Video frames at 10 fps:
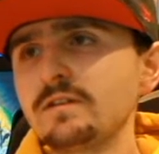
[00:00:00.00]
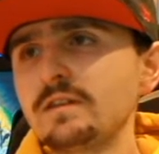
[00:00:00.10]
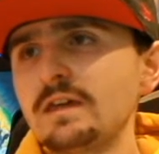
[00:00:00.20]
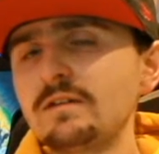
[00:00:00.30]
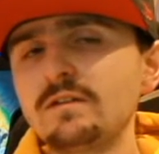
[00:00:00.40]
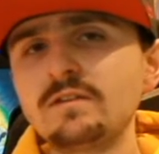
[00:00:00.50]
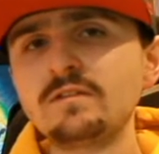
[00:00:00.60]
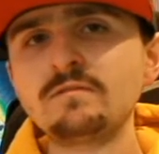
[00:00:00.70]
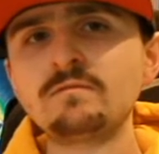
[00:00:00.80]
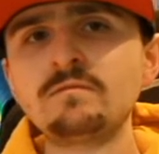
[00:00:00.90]
Like,
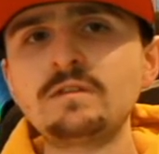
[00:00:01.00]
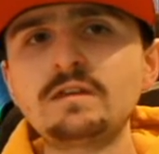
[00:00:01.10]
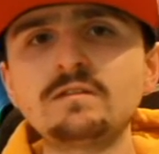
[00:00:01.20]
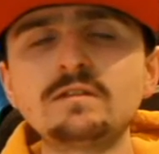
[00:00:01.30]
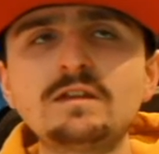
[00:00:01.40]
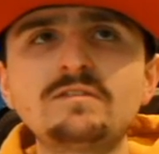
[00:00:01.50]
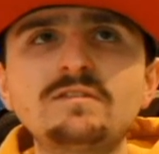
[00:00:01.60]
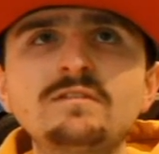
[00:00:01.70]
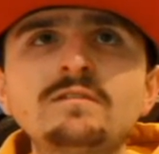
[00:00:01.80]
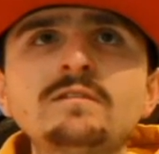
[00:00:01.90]
yeah,
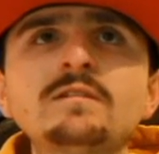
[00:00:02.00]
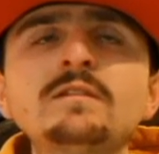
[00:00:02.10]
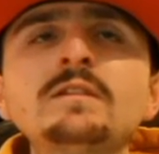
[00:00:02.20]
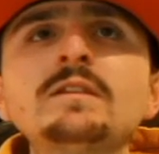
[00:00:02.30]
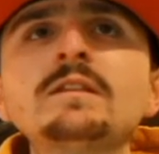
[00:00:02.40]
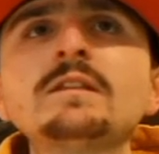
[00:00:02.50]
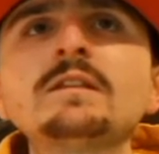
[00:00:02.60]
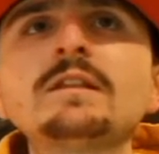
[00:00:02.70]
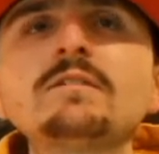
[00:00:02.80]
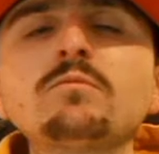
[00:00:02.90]
that's
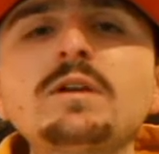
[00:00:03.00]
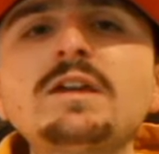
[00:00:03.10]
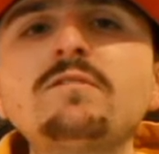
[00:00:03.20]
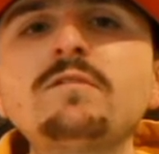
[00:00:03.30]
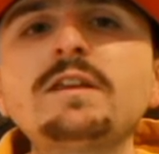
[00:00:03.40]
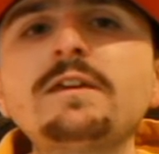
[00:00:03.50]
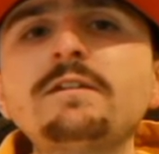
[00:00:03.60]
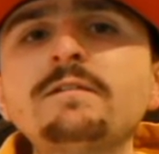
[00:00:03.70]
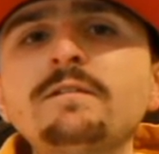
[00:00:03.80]
that's what it is really.